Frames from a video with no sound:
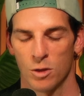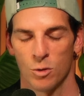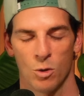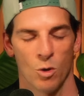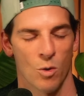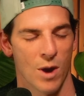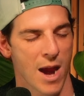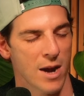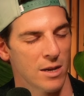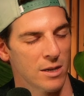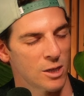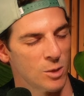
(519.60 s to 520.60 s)
through
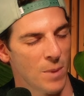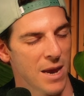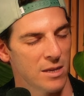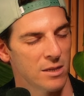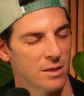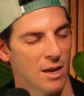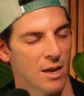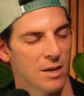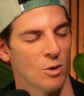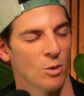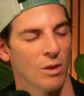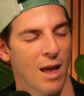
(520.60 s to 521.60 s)
creating space in
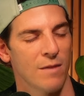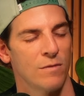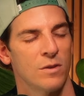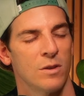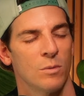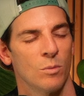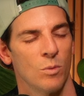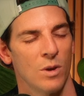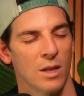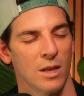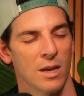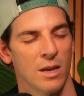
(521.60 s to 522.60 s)
your life to
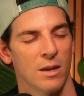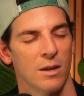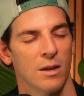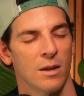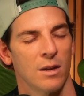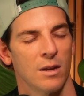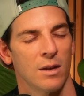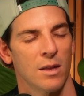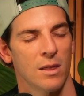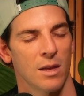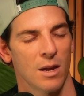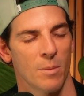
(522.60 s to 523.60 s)
really
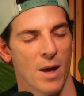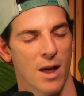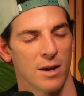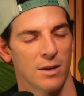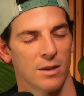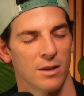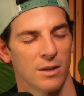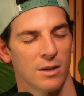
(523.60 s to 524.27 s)
think about it,